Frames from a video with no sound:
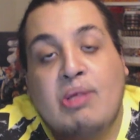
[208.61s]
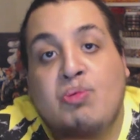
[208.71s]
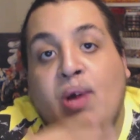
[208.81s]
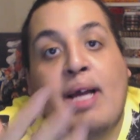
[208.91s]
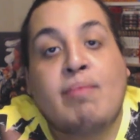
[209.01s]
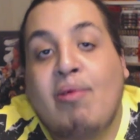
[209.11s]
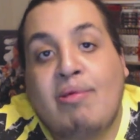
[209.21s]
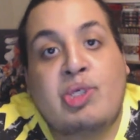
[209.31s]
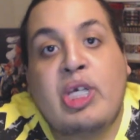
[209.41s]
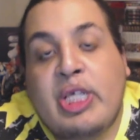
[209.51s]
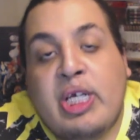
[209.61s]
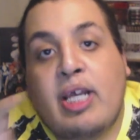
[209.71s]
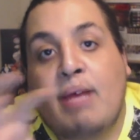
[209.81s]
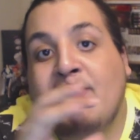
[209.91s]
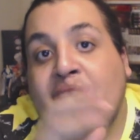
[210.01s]
a Dragon Ball GT
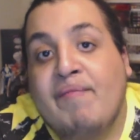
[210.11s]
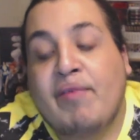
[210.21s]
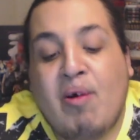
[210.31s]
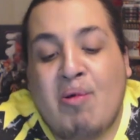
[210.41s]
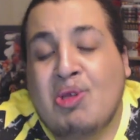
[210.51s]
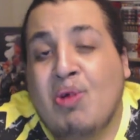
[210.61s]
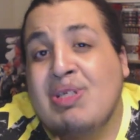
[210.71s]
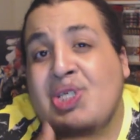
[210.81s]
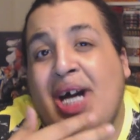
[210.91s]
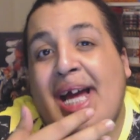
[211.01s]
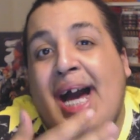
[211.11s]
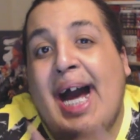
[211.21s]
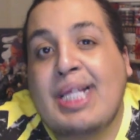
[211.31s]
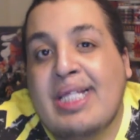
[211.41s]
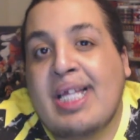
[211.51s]
type of thing for Naruto, which I
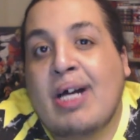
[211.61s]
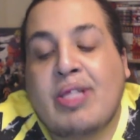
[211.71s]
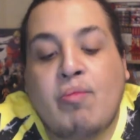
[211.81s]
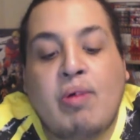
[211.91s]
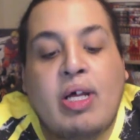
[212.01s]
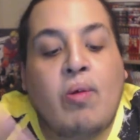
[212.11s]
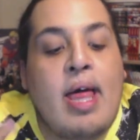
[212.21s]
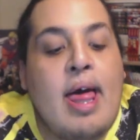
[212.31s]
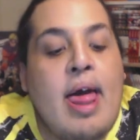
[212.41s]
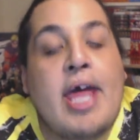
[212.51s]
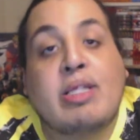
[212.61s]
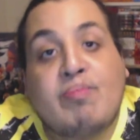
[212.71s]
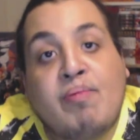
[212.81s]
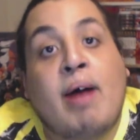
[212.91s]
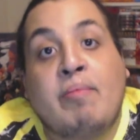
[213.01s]
highly doubt they will it's
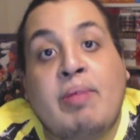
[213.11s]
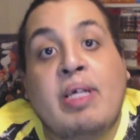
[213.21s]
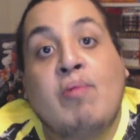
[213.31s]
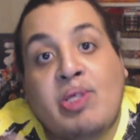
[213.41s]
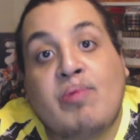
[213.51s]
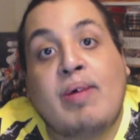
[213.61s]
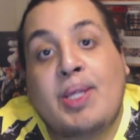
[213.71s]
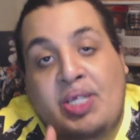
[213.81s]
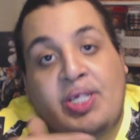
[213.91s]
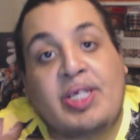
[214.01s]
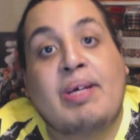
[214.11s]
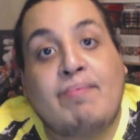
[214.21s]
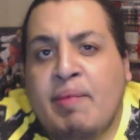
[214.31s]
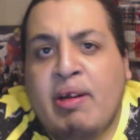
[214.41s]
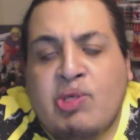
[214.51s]
probably going to end. This is it.
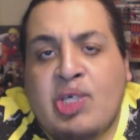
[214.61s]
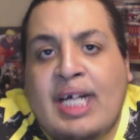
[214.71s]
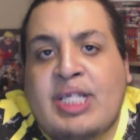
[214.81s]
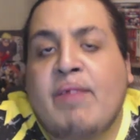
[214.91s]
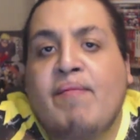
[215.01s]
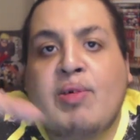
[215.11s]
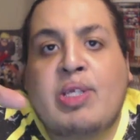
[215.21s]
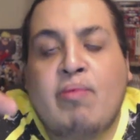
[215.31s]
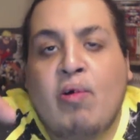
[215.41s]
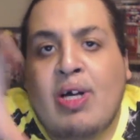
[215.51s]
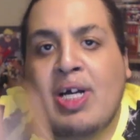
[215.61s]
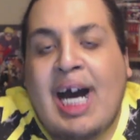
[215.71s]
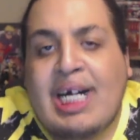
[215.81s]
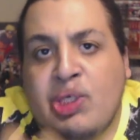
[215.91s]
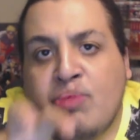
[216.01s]
But let me know what you guys think. First of all,
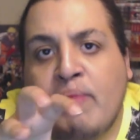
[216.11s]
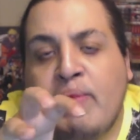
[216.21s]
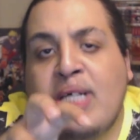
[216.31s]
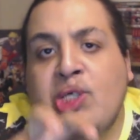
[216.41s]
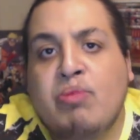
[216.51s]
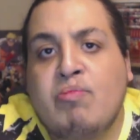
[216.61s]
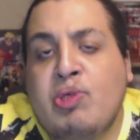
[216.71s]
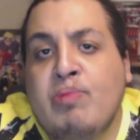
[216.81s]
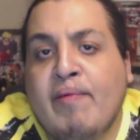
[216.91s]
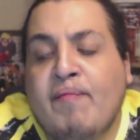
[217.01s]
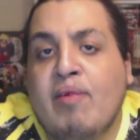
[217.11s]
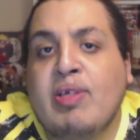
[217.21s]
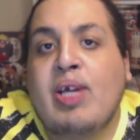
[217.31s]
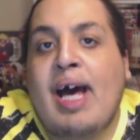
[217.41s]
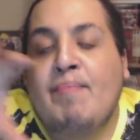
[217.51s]
Kakashi's revelation. Would you prefer
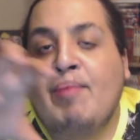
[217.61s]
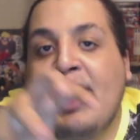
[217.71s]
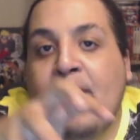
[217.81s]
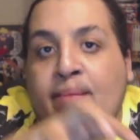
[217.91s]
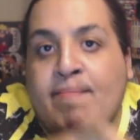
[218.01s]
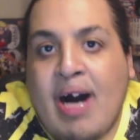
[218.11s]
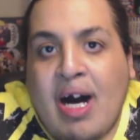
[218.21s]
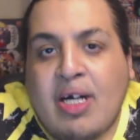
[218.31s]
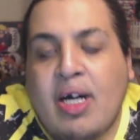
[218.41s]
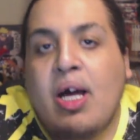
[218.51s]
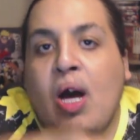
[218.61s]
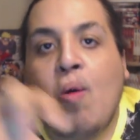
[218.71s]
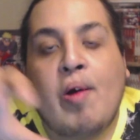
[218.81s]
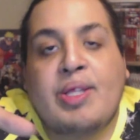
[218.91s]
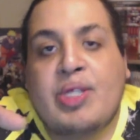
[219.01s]
it to happen in the manga
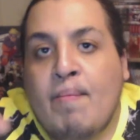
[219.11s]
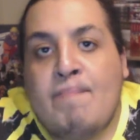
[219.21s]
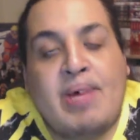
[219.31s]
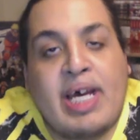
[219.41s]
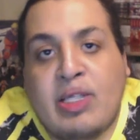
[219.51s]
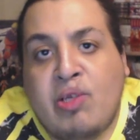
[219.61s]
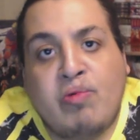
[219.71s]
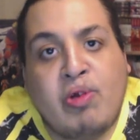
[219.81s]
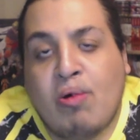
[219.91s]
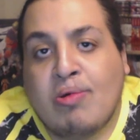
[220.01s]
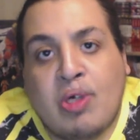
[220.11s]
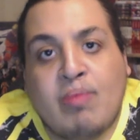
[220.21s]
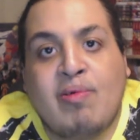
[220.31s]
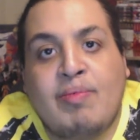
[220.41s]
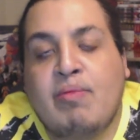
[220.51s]
or in some big new
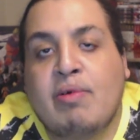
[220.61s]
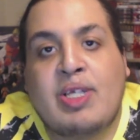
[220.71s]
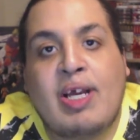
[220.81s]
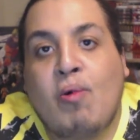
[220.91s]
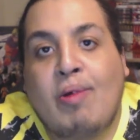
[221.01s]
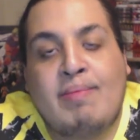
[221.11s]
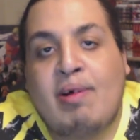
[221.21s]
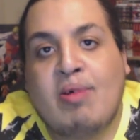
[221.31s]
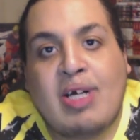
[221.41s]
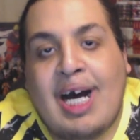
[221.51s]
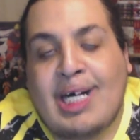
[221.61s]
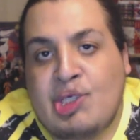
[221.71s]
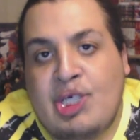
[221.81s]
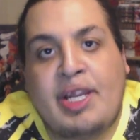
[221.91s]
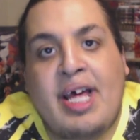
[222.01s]
Naruto movie where it's like all about
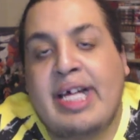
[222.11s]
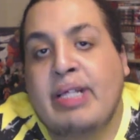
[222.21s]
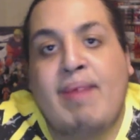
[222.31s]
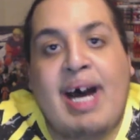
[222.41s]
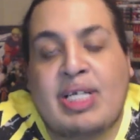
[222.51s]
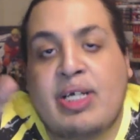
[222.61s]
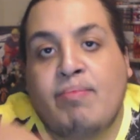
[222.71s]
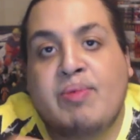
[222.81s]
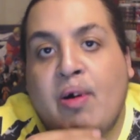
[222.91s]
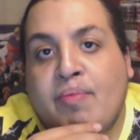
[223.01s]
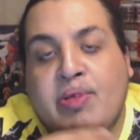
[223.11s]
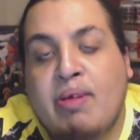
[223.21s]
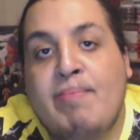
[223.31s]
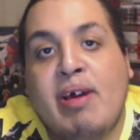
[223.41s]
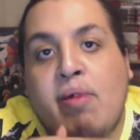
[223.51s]
Kakashi and his mask comes off or
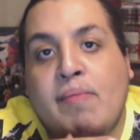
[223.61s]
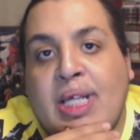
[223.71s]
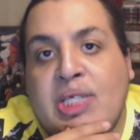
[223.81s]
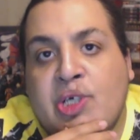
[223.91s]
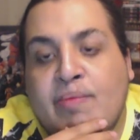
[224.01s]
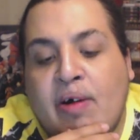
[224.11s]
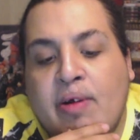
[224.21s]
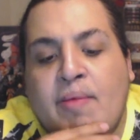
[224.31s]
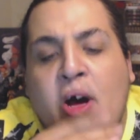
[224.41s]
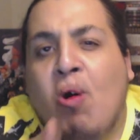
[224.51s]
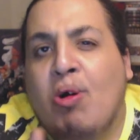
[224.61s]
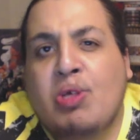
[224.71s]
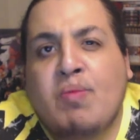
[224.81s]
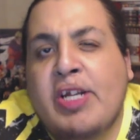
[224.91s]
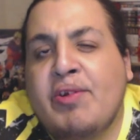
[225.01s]
some big revelation about him?
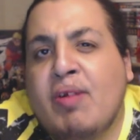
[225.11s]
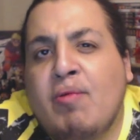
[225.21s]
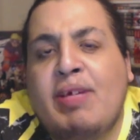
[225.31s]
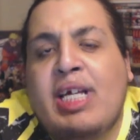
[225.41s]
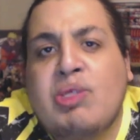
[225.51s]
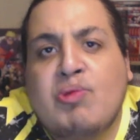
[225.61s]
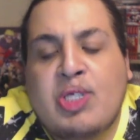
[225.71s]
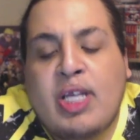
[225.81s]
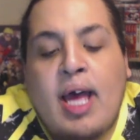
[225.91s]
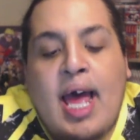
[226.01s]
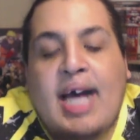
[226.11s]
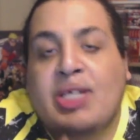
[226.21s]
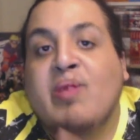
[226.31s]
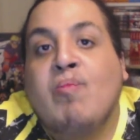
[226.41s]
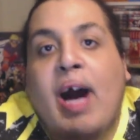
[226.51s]
Also, what do you think would be interesting
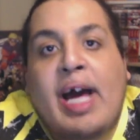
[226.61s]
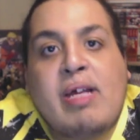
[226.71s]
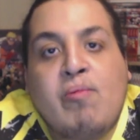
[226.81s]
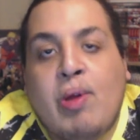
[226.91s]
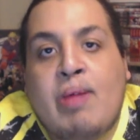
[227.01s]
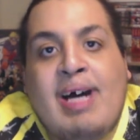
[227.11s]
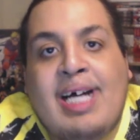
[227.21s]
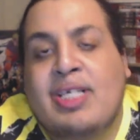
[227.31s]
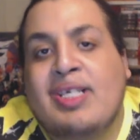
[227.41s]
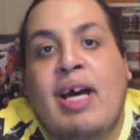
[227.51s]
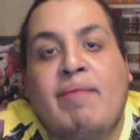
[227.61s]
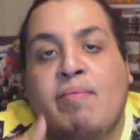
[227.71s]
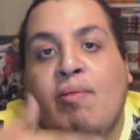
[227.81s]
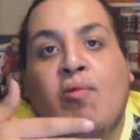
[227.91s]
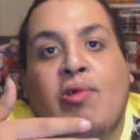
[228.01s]
as to why he wore the mask aside
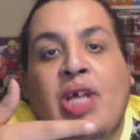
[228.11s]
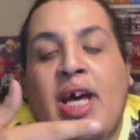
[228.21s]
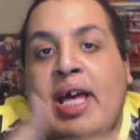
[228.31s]
from, of course,